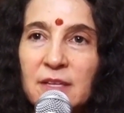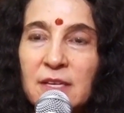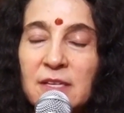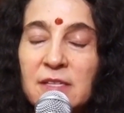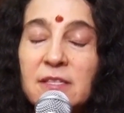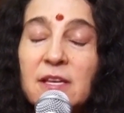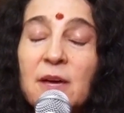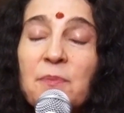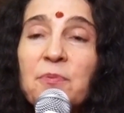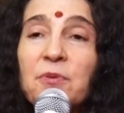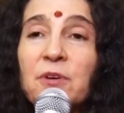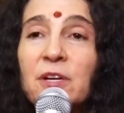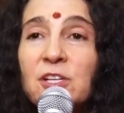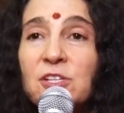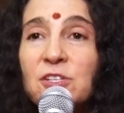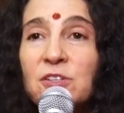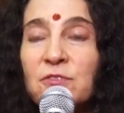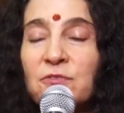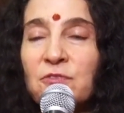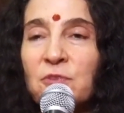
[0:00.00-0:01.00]

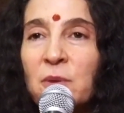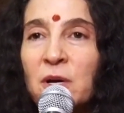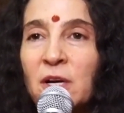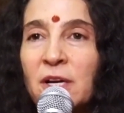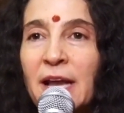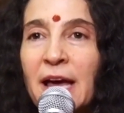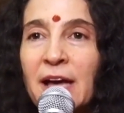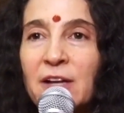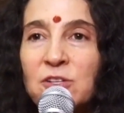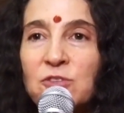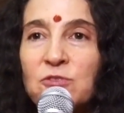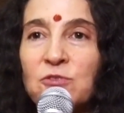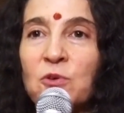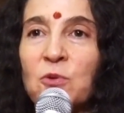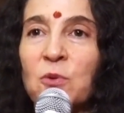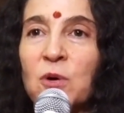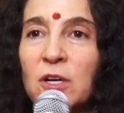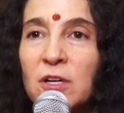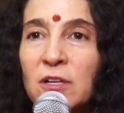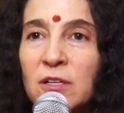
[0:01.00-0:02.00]
Separation from our natural
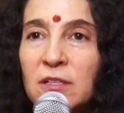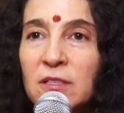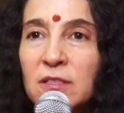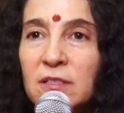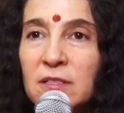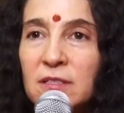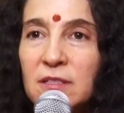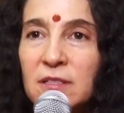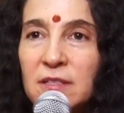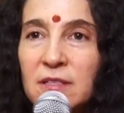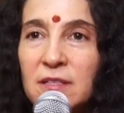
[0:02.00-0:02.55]
world,